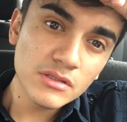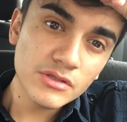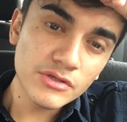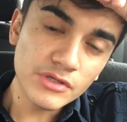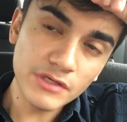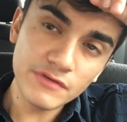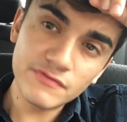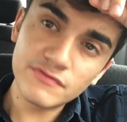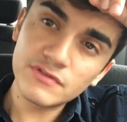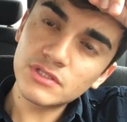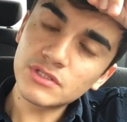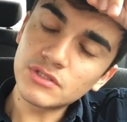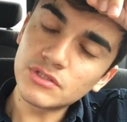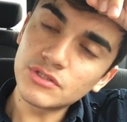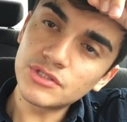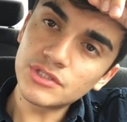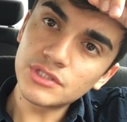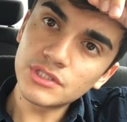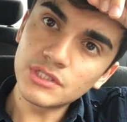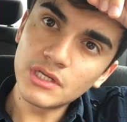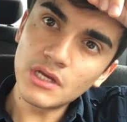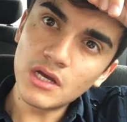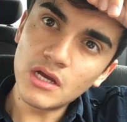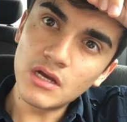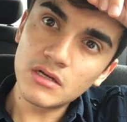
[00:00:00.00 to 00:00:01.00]
crave
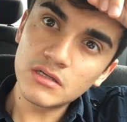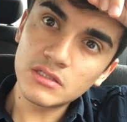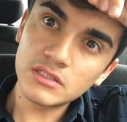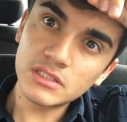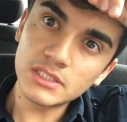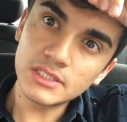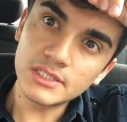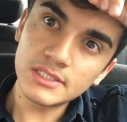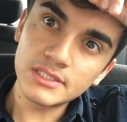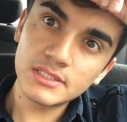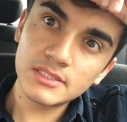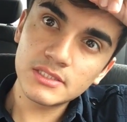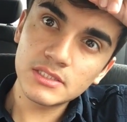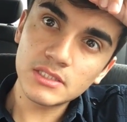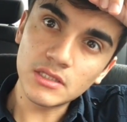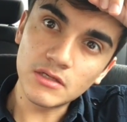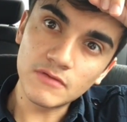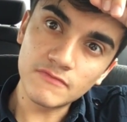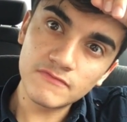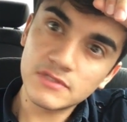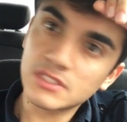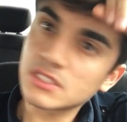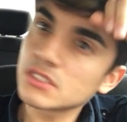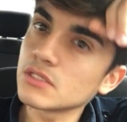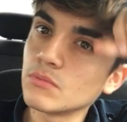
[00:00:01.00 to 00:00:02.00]
sushi now because
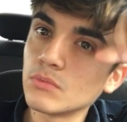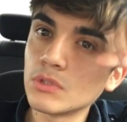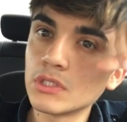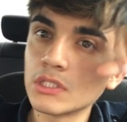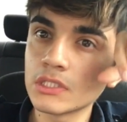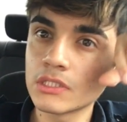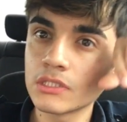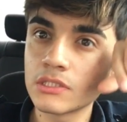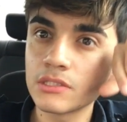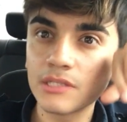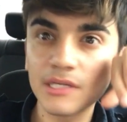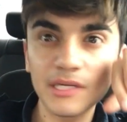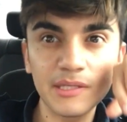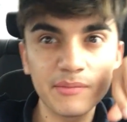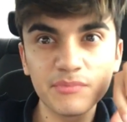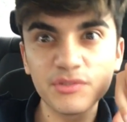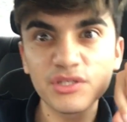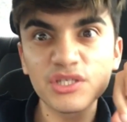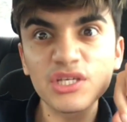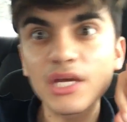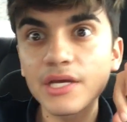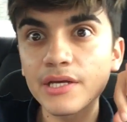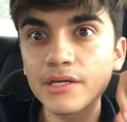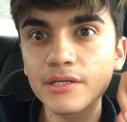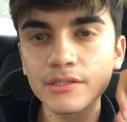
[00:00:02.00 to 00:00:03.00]
of someone named
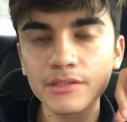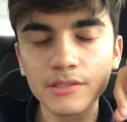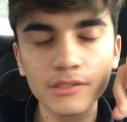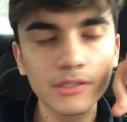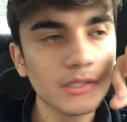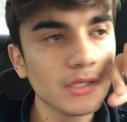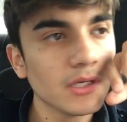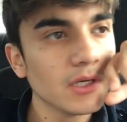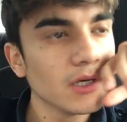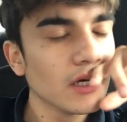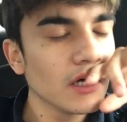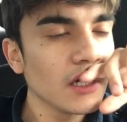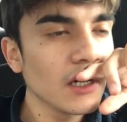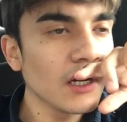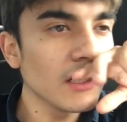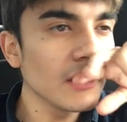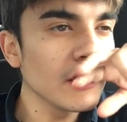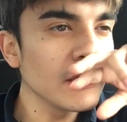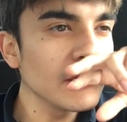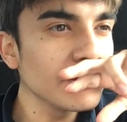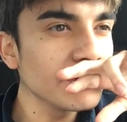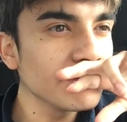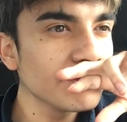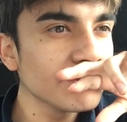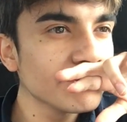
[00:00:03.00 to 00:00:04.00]
Jake.
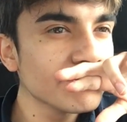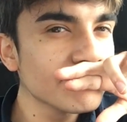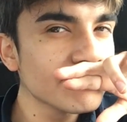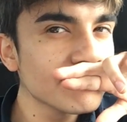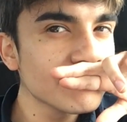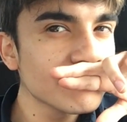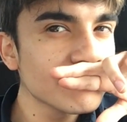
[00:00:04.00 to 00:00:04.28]
Um,